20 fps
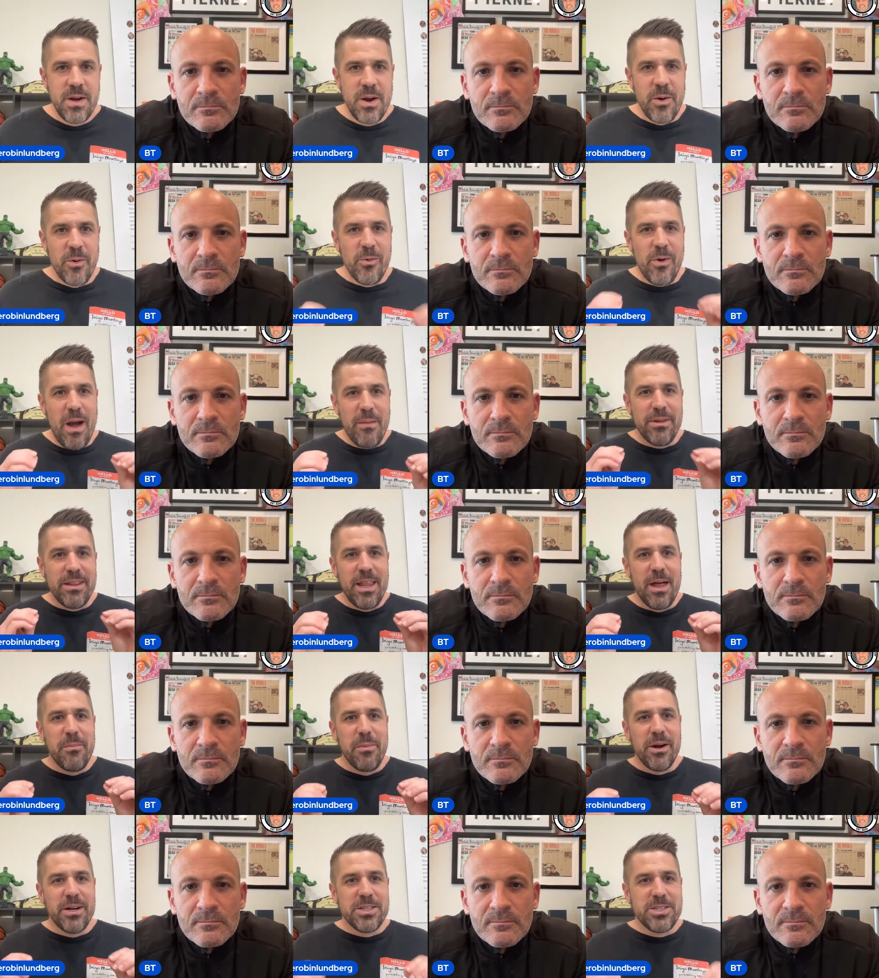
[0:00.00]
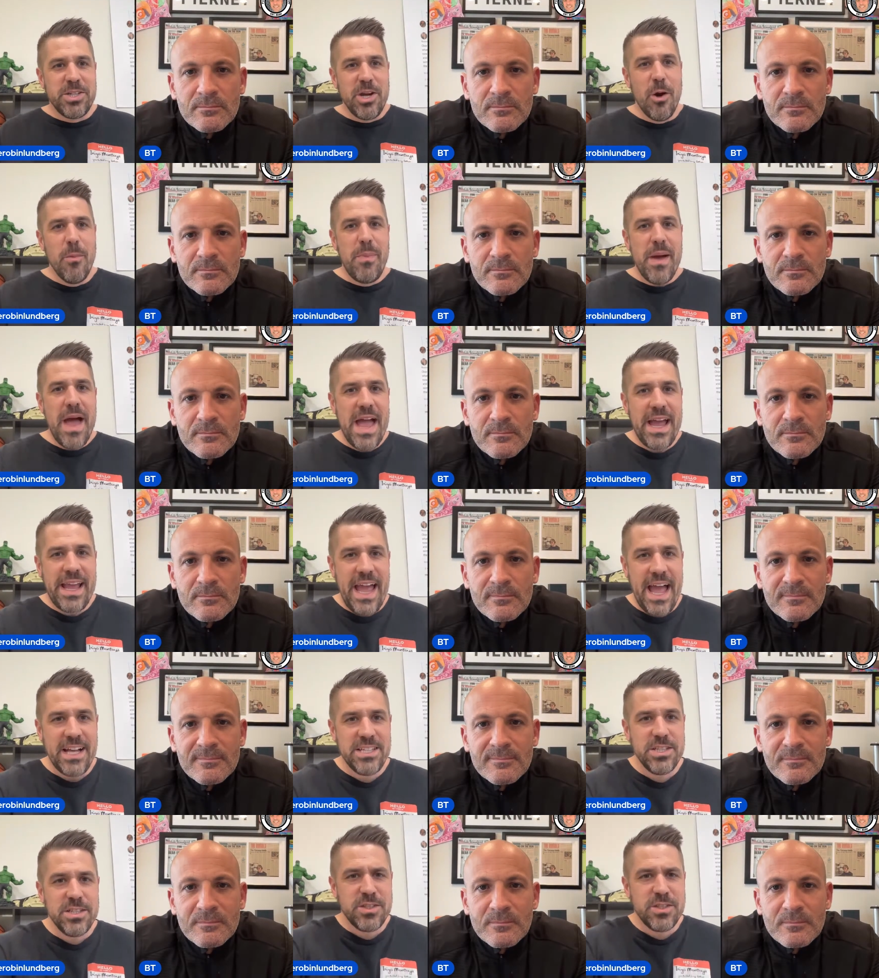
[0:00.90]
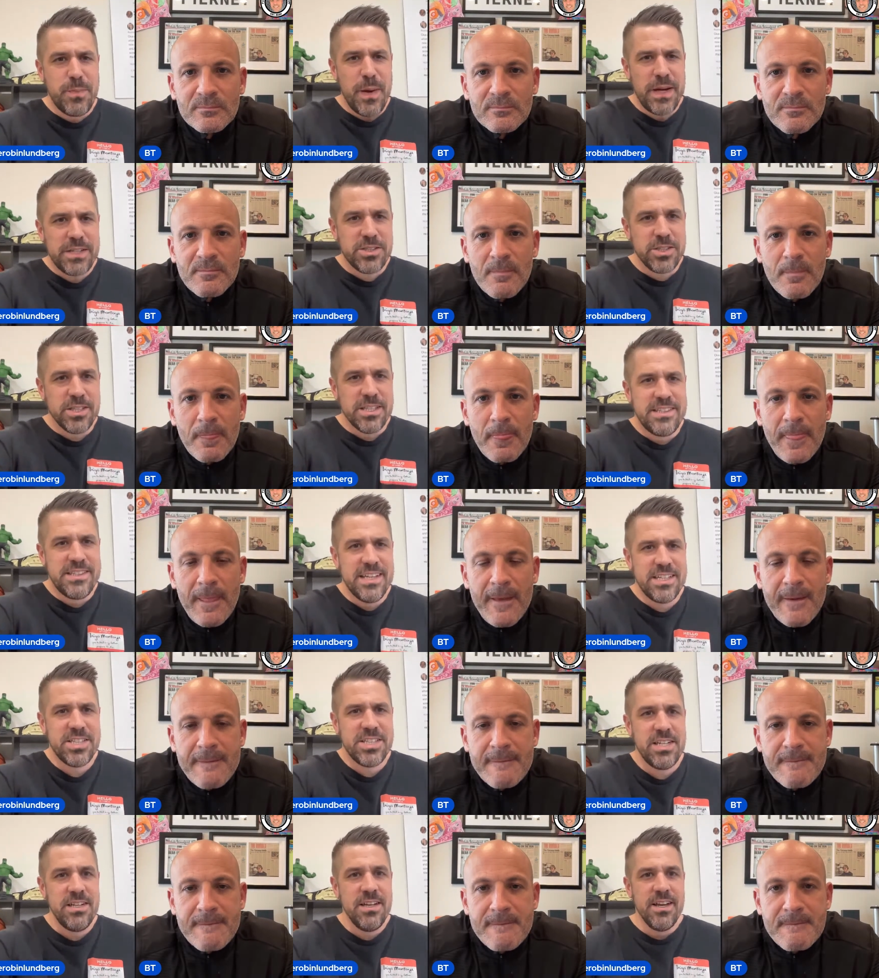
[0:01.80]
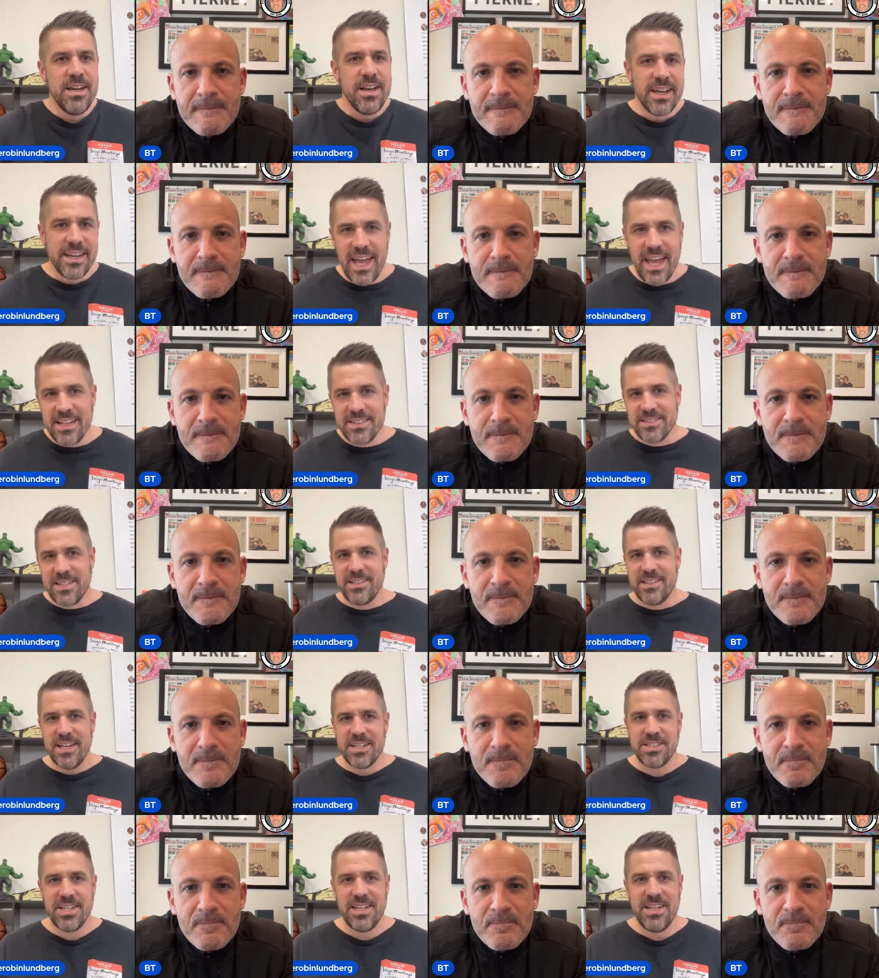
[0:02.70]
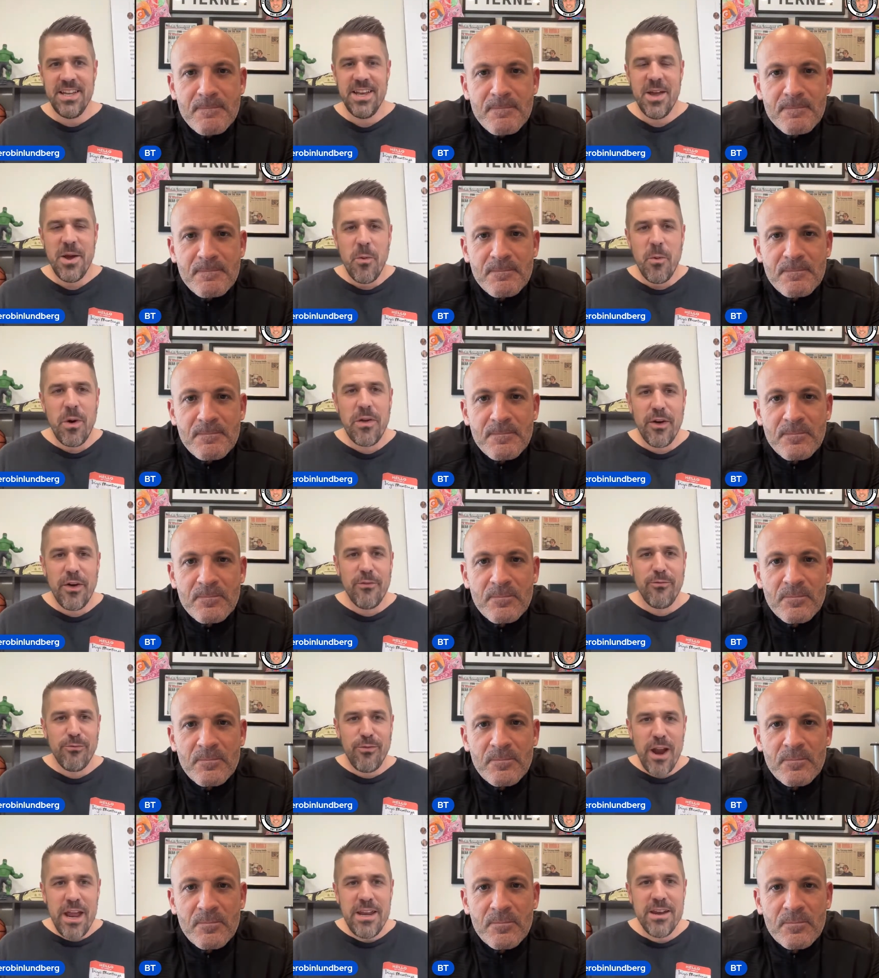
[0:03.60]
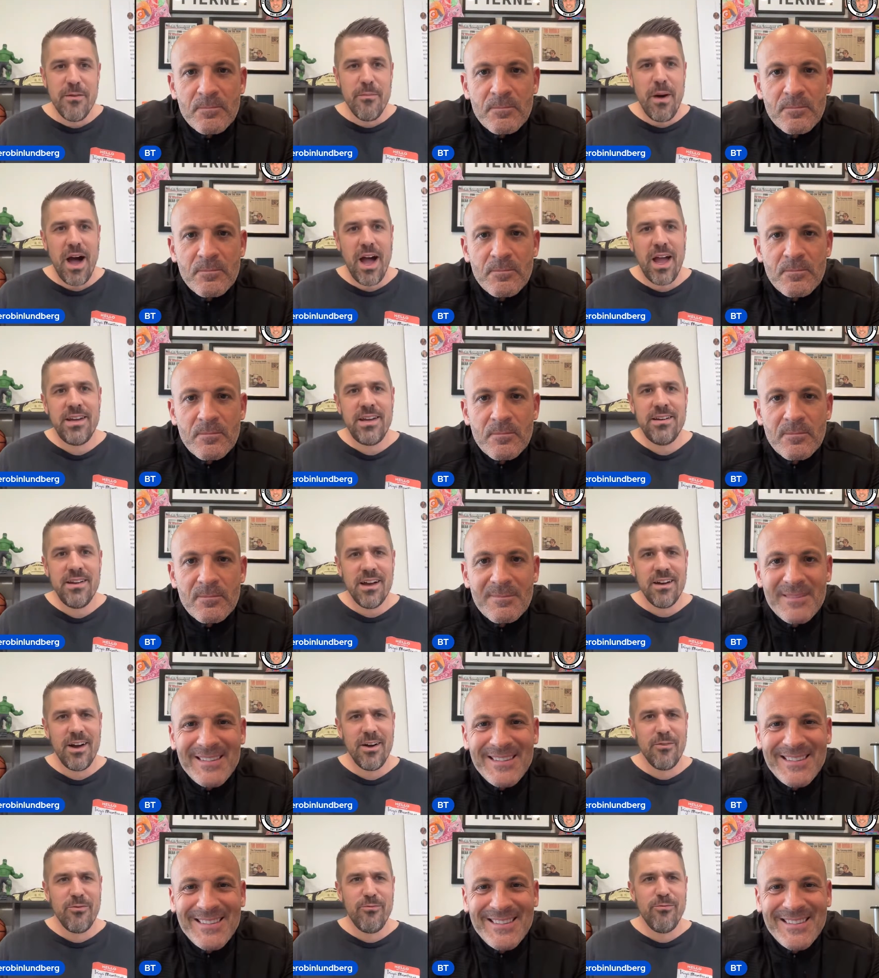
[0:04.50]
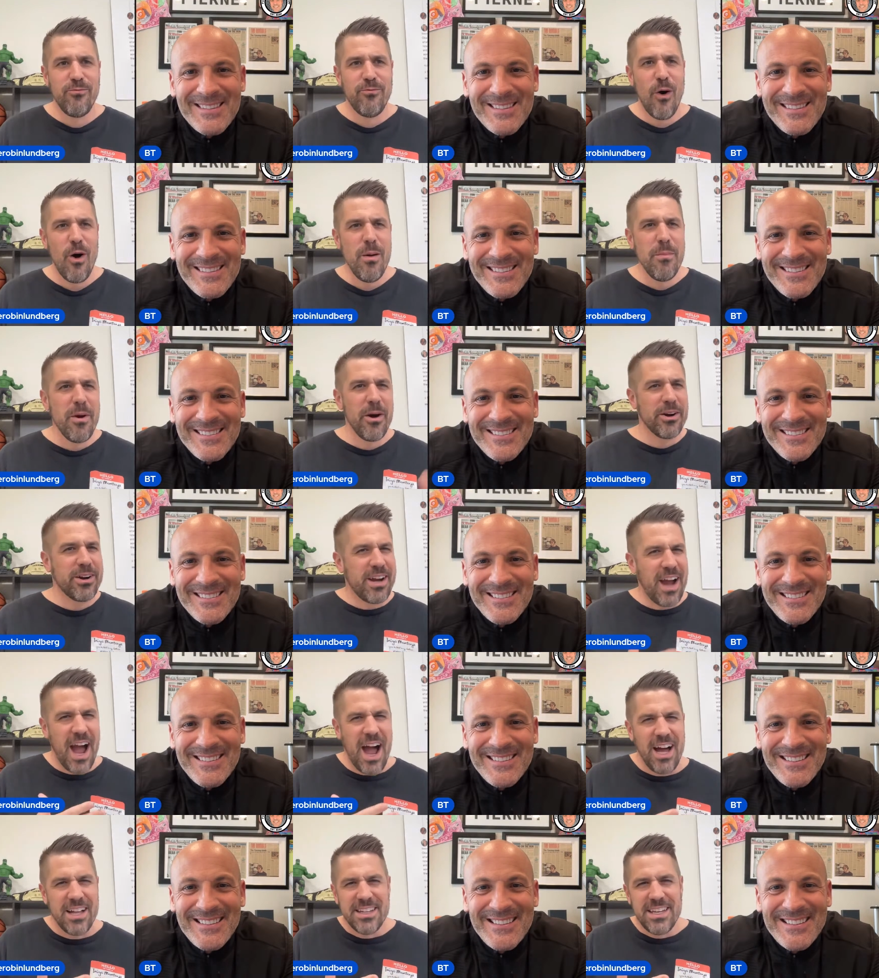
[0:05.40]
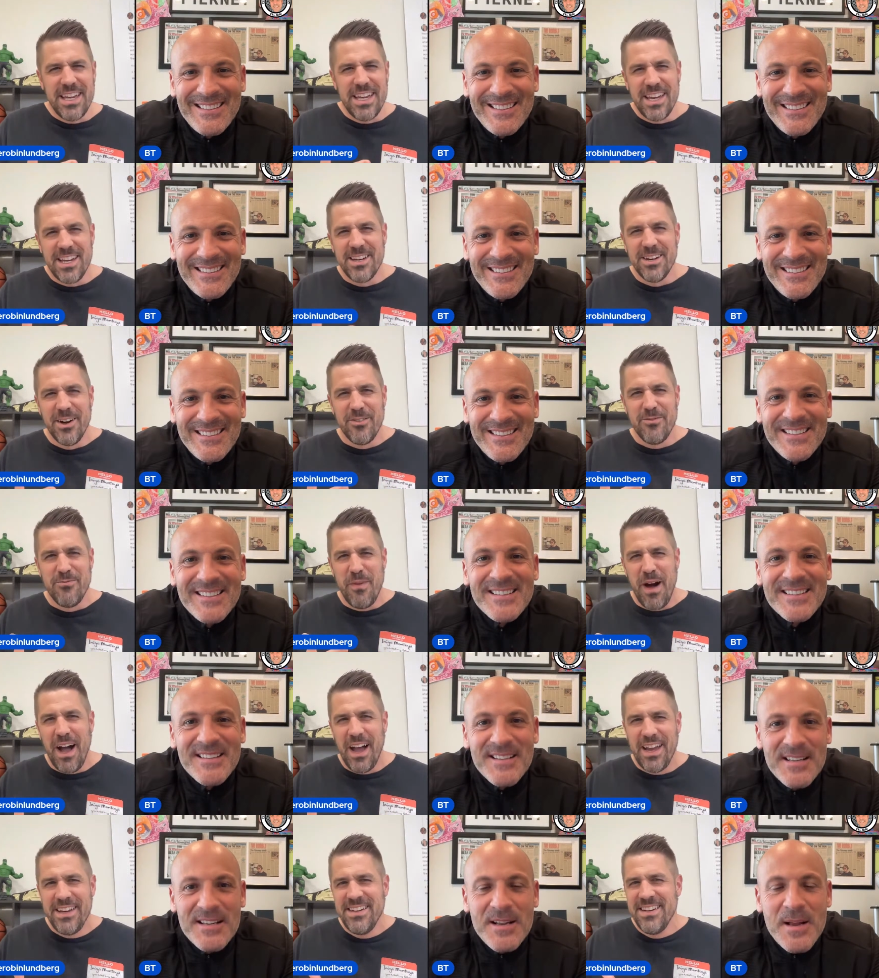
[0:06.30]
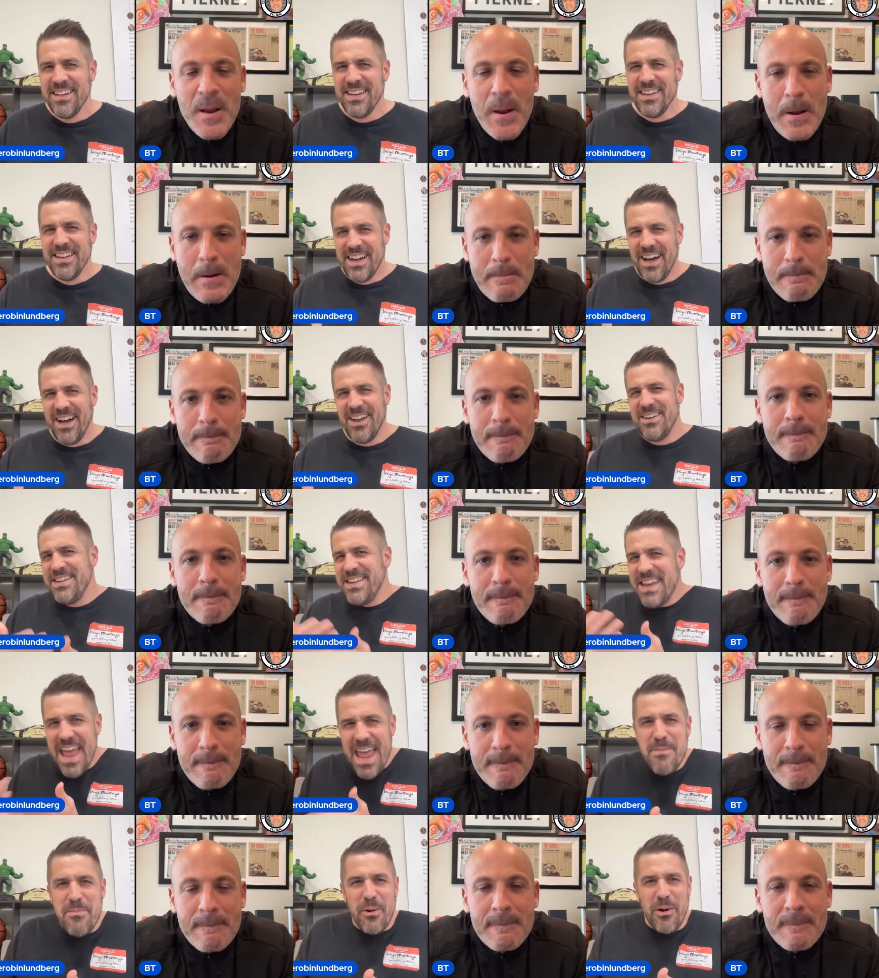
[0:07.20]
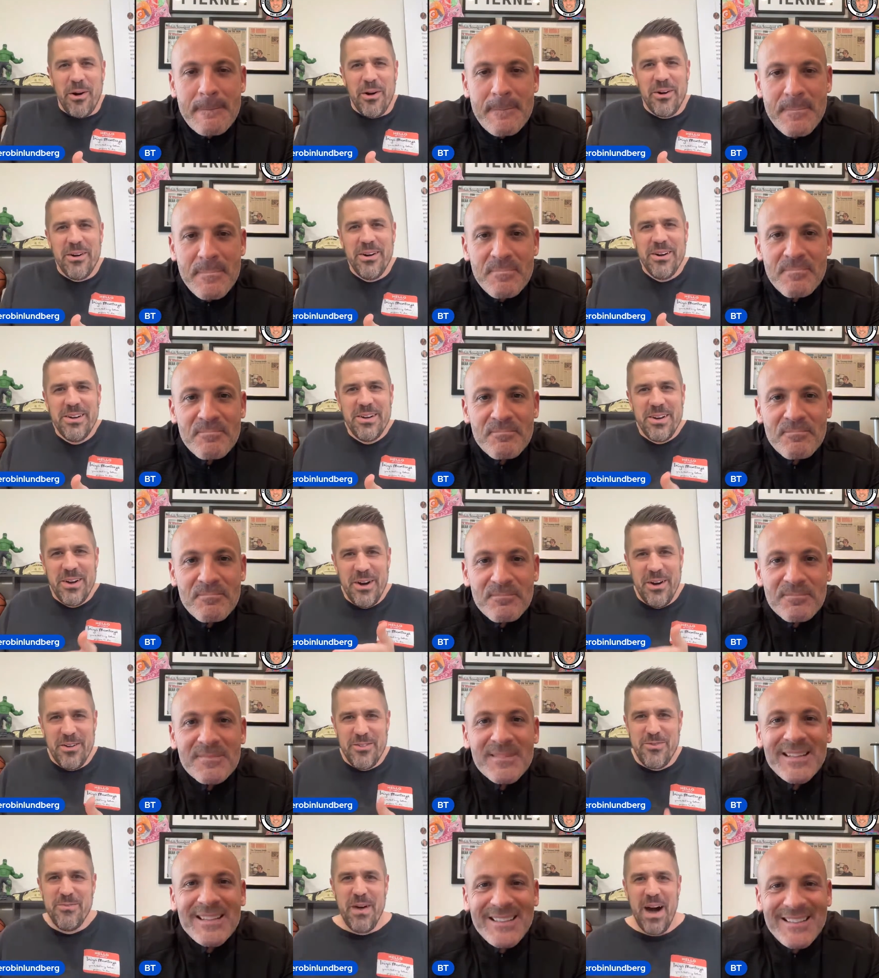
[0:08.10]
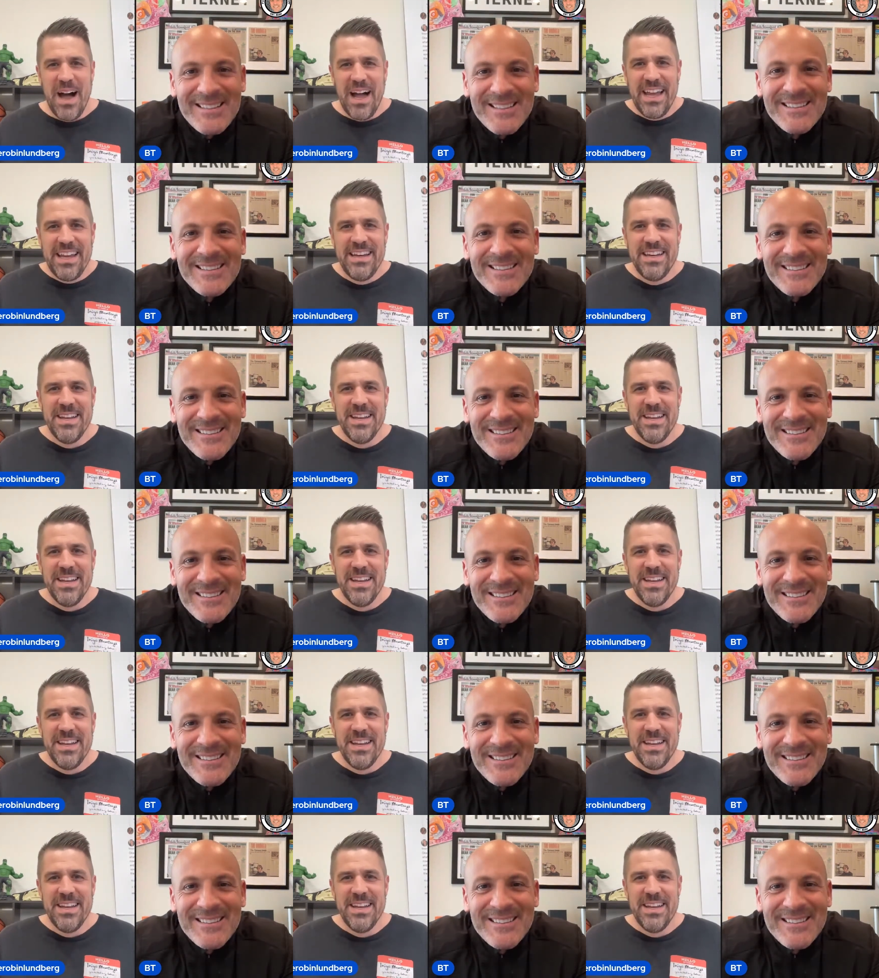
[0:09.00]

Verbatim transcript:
Speaker 1: Robin Lundberg Show back at you, special edition, guest edition, with a friend of mine, a former colleague of mine, a neighbor of mine,